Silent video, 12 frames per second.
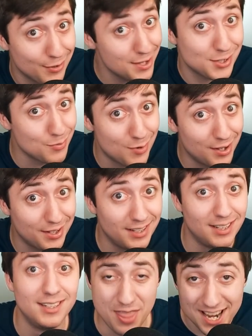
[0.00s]
for this
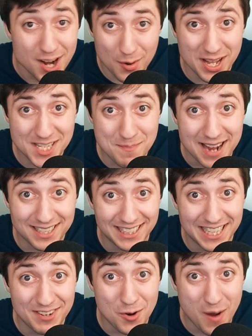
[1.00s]
one. They don't expect a
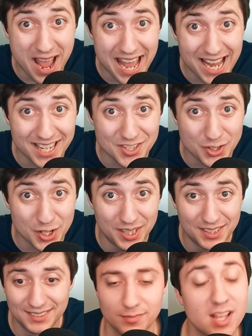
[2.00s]
living wage!
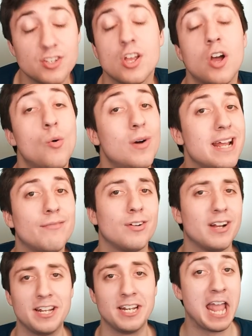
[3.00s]
So,
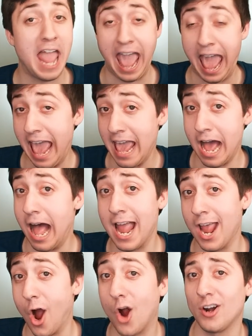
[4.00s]
whenever an
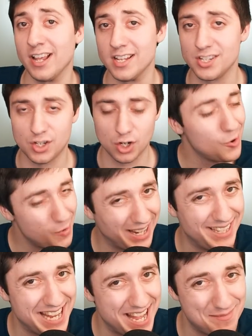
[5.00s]
AI artist,
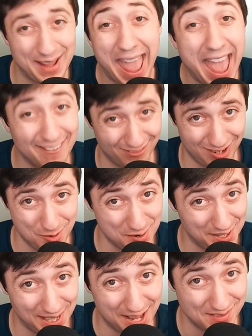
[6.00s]
quick tip,
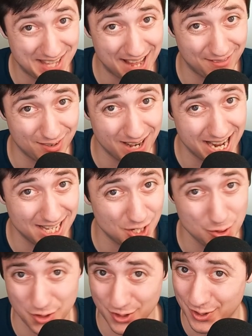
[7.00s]
everyone loves that phrase,
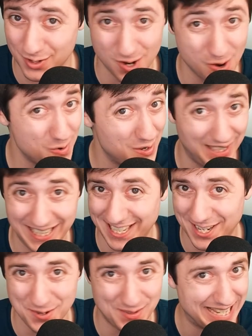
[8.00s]
you should totally
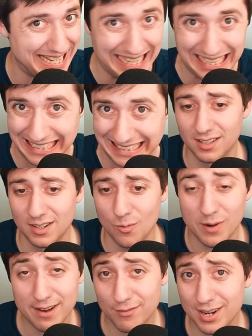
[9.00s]
use it.
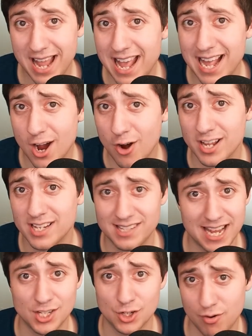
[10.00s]
Whenever an AI artist
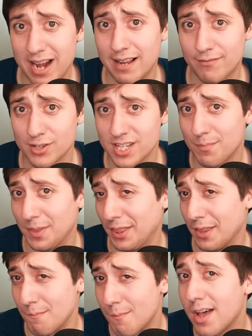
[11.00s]
takes credit for
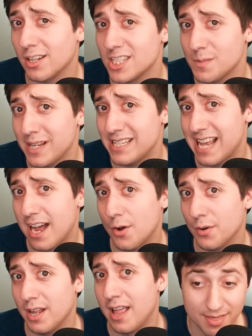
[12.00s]
something the model spits
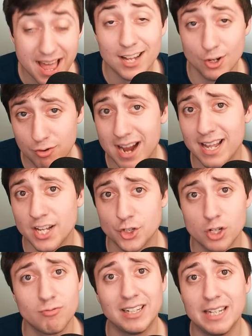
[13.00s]
out, that credit
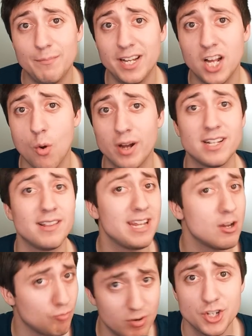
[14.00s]
should really be going to
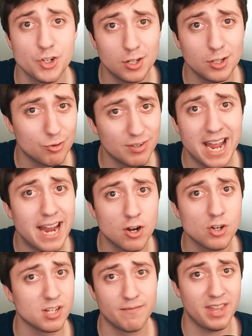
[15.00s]
the original
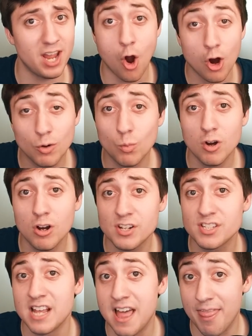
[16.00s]
creators of the
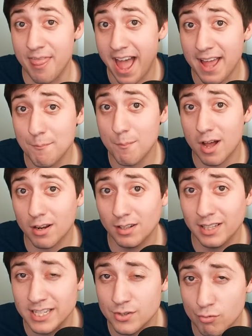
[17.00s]
artworks that
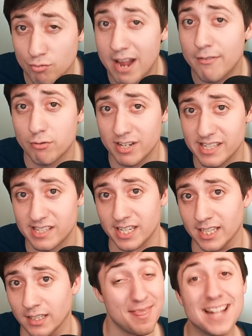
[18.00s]
model is
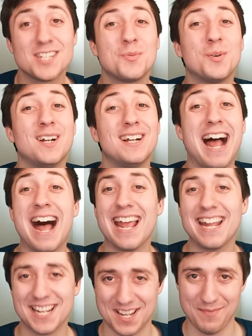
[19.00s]
referencing. That's where
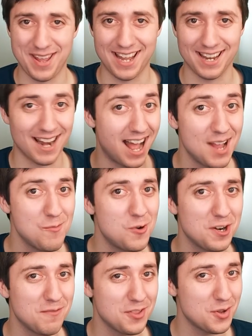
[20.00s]
I come in. I'm
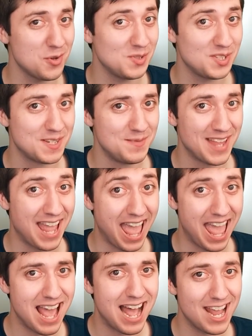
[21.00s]
one of those
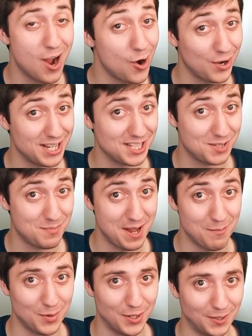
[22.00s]
AI artist
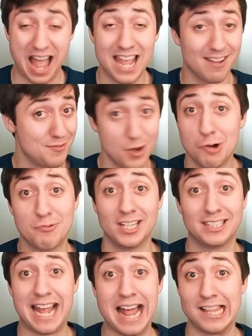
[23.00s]
people. I have no
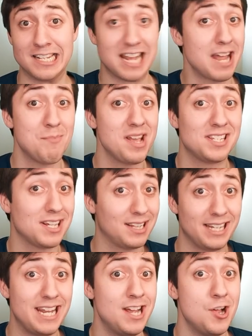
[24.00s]
real talent. I
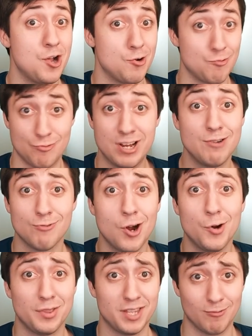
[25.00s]
basically
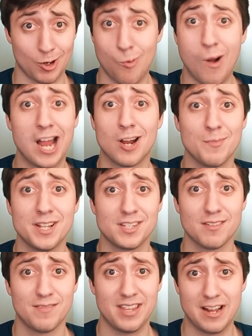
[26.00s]
rewrote the
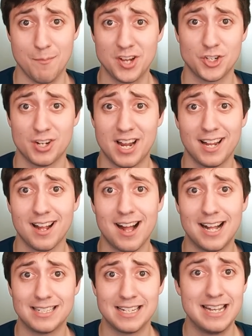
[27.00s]
requirements of the commission I
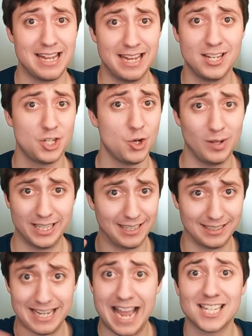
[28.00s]
got into a
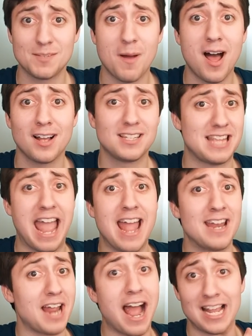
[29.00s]
little text box
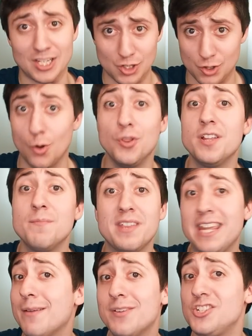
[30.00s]
and I sold them
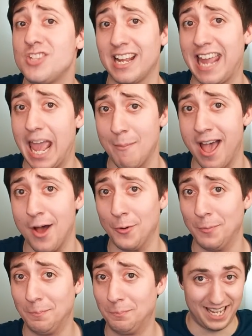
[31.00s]
the image that came
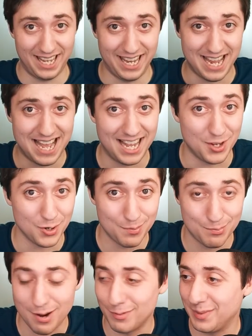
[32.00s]
out. Yeah, you're
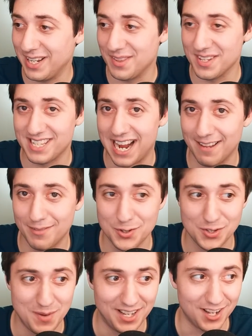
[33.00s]
probably on the side of
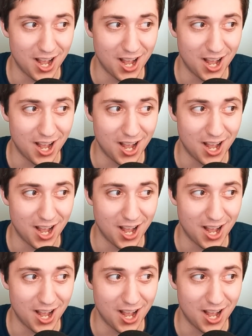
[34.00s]
those mean